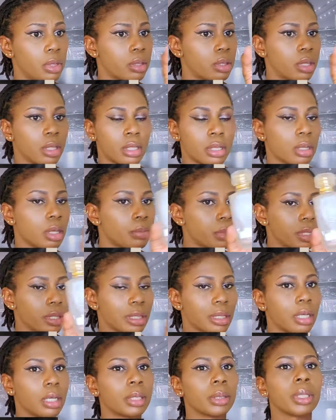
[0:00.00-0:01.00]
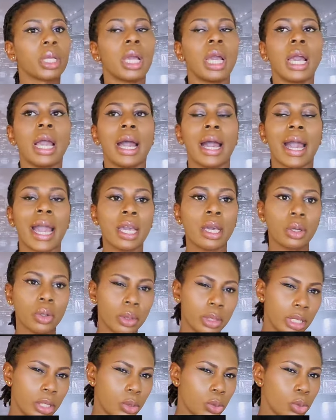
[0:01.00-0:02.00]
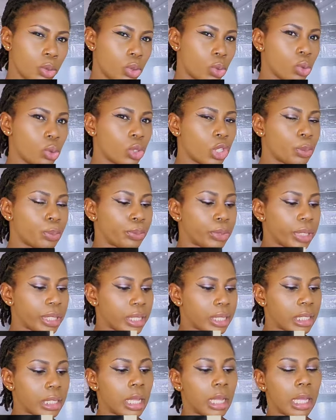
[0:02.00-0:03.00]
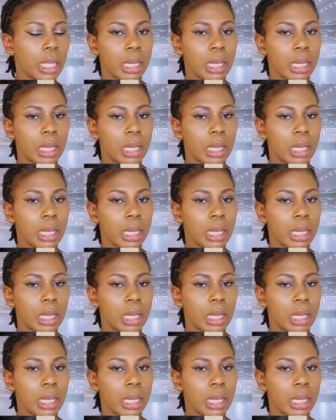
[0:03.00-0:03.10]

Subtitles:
It's almost gone. I only do 2 sprays